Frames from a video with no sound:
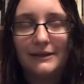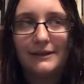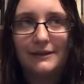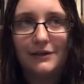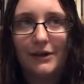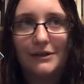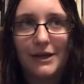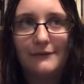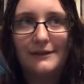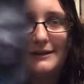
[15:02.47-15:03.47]
the rest of the
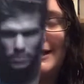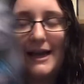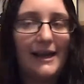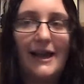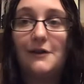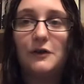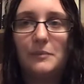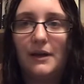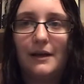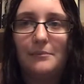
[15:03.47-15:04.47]
series, obviously. I
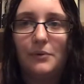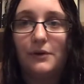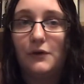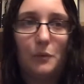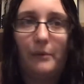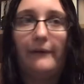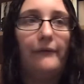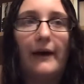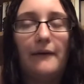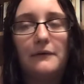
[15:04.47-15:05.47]
can't just pick up book
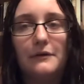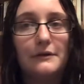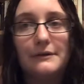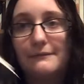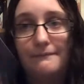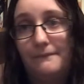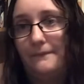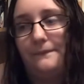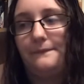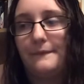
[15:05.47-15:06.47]
2.5 and just,
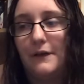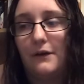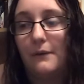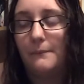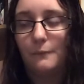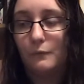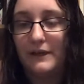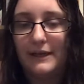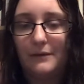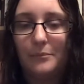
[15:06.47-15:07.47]
you know,
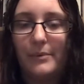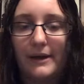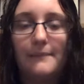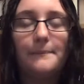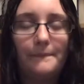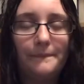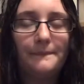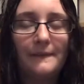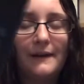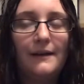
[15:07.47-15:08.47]
read it. But,
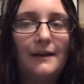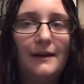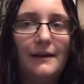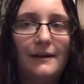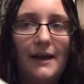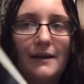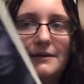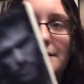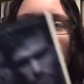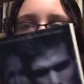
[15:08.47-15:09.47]
yeah,